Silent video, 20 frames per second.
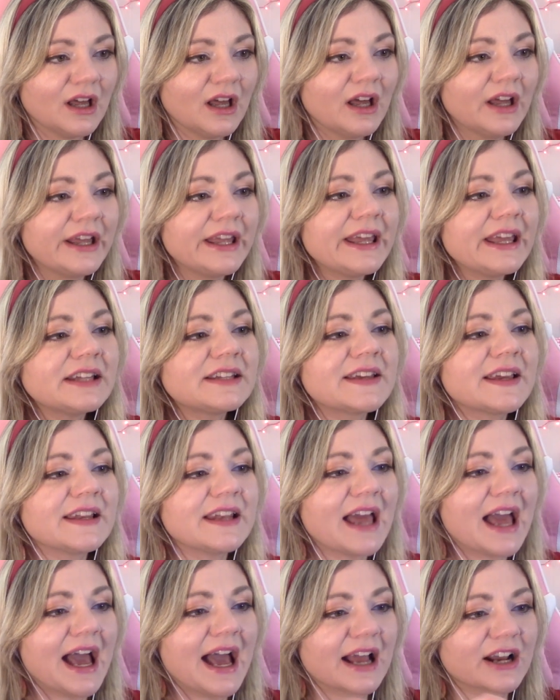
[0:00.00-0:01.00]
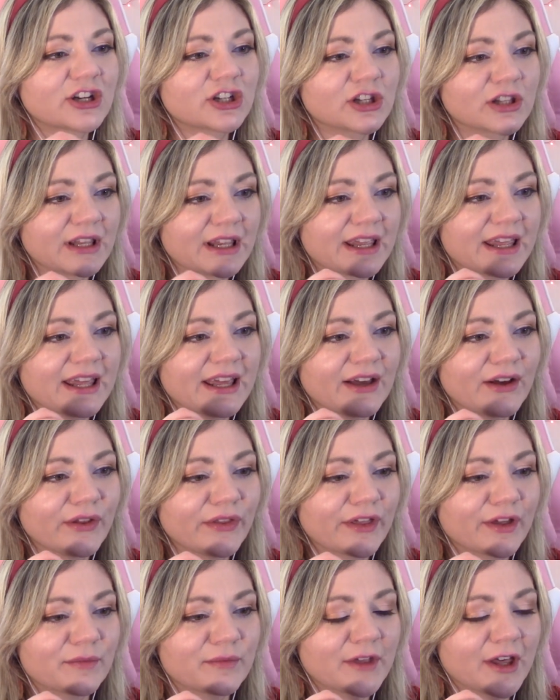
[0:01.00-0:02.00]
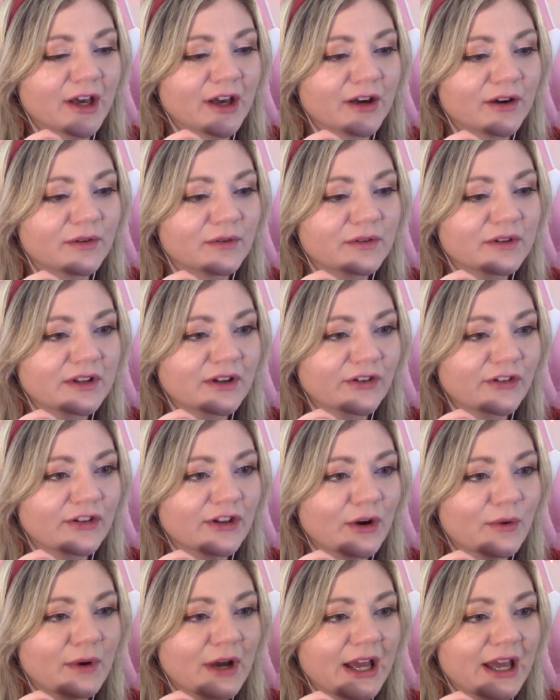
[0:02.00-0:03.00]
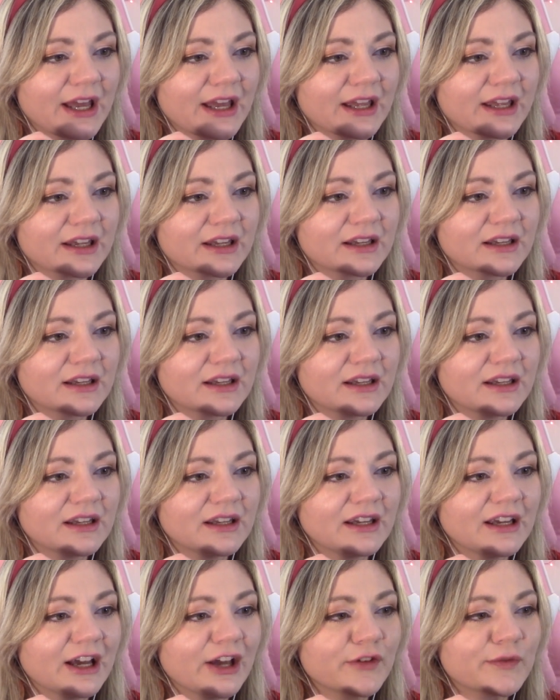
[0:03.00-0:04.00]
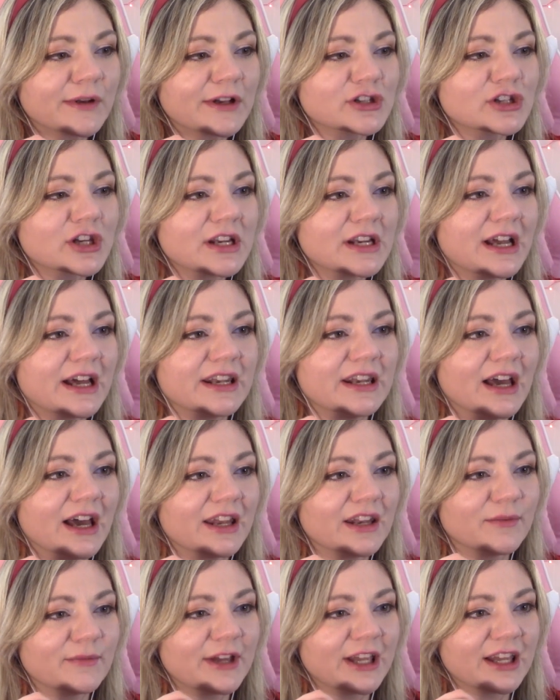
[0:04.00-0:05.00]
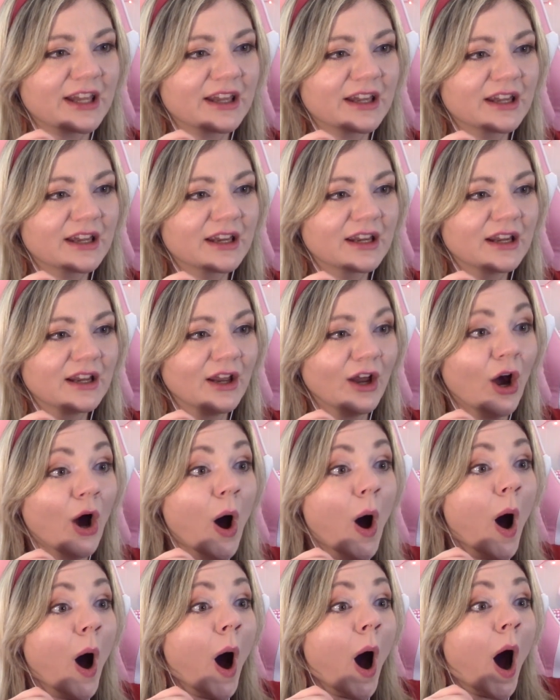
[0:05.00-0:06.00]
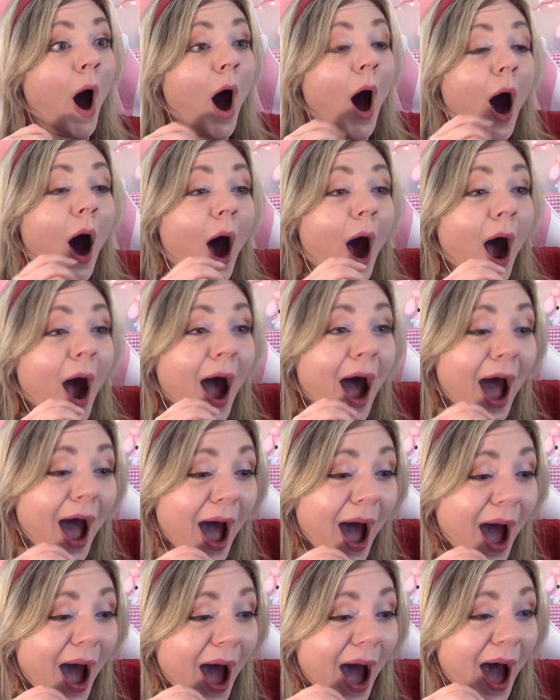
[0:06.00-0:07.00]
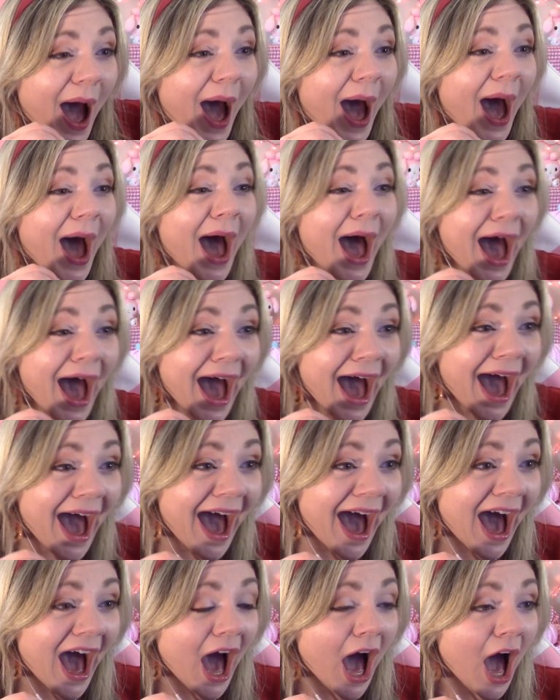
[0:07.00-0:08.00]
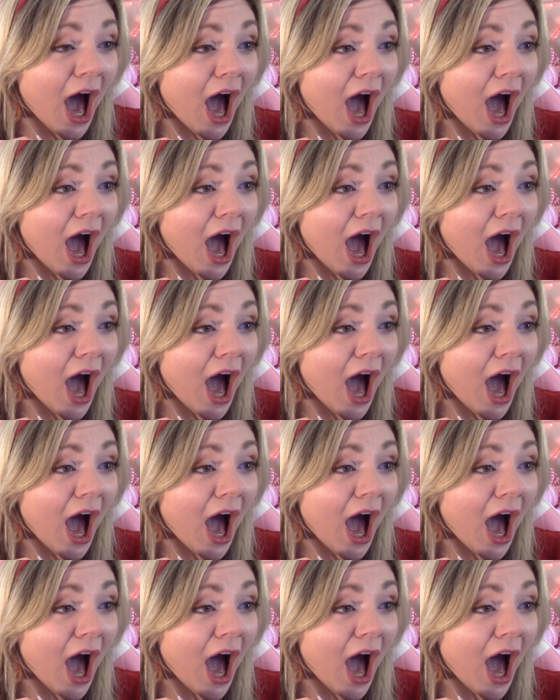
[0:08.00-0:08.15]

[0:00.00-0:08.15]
He didn't actually kill them, though. There's no way. Especially not Nanami. Oh! Oh!